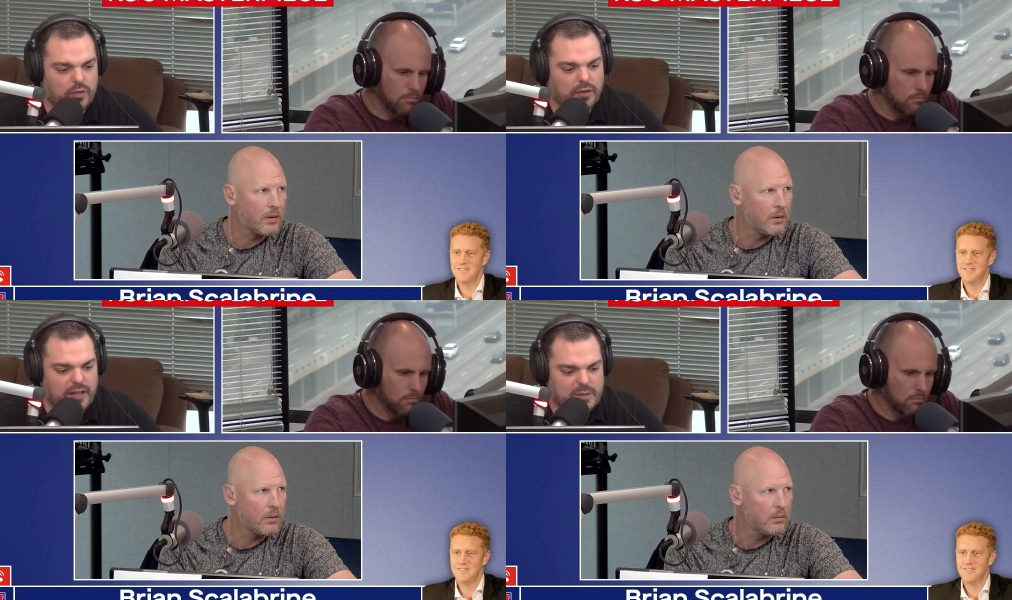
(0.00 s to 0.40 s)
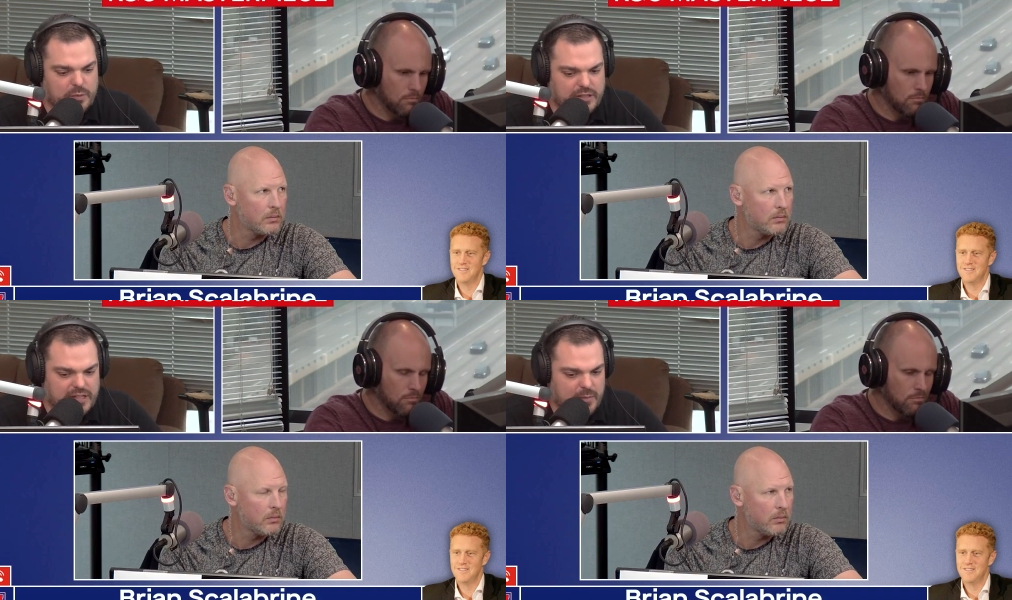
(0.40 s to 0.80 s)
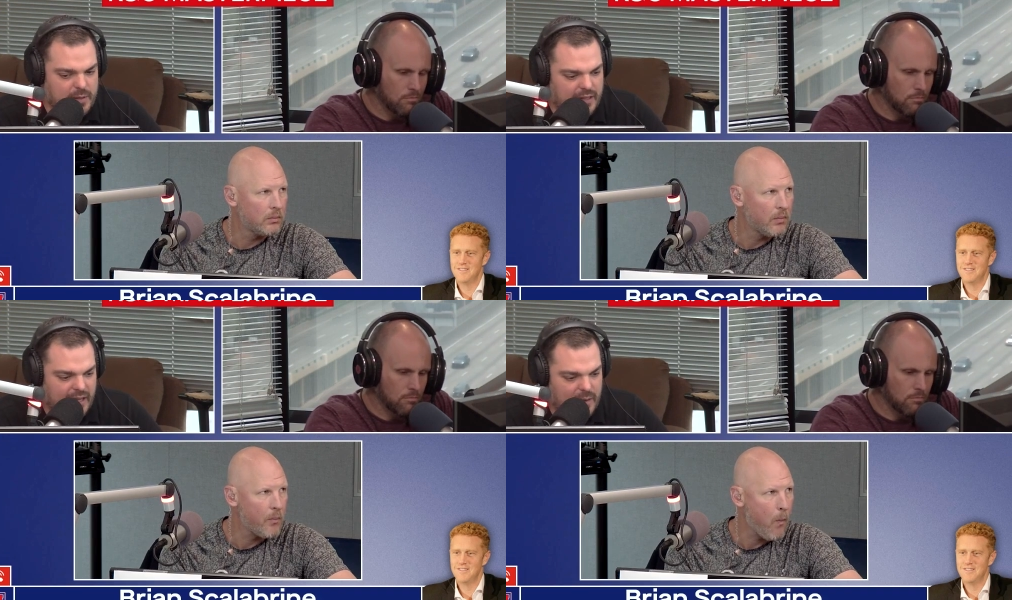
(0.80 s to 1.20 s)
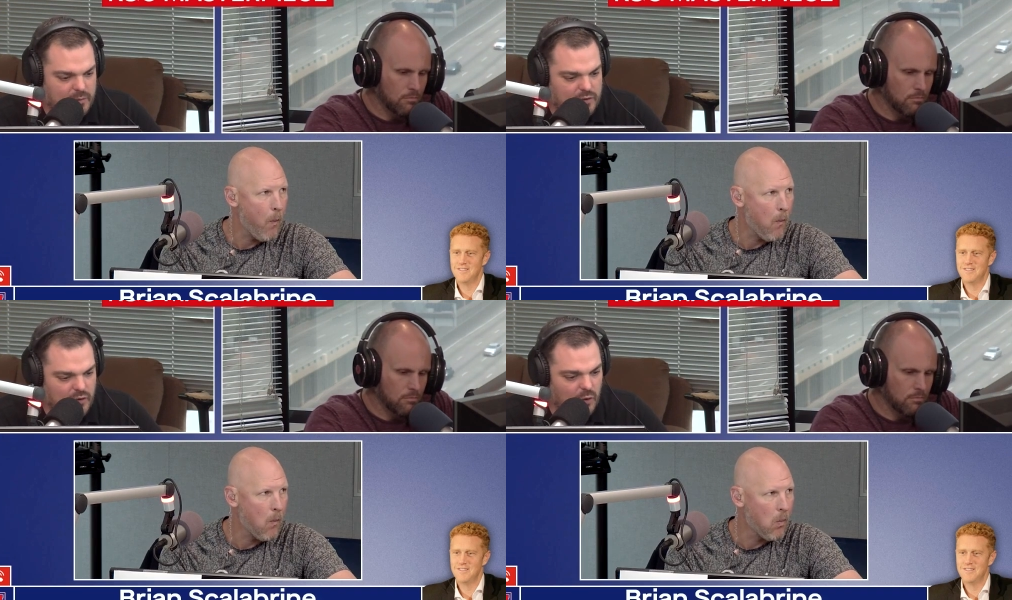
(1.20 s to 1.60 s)
Speaker 1: the desperate team in
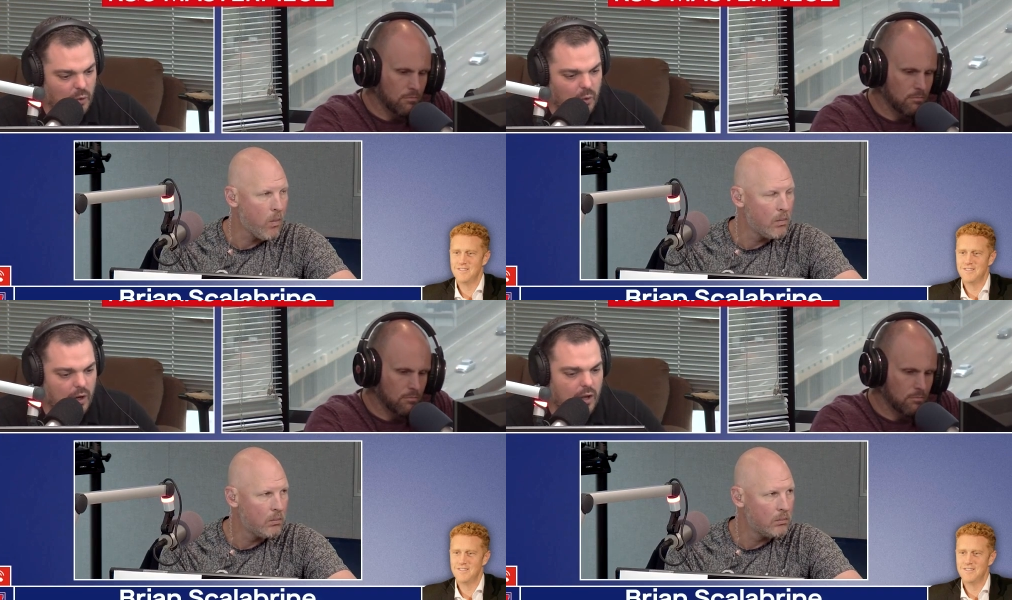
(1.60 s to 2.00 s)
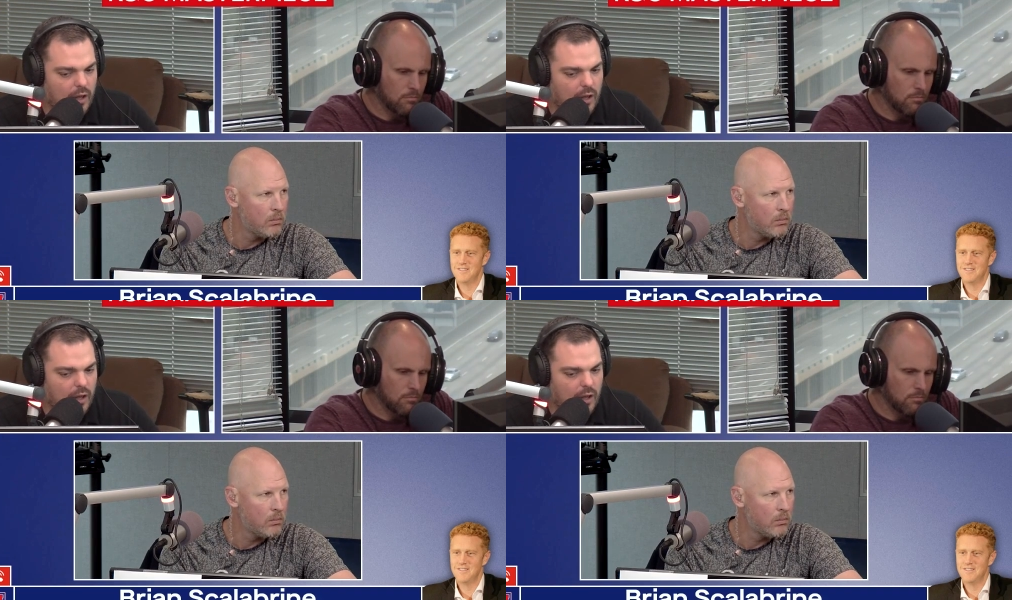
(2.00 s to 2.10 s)
game two.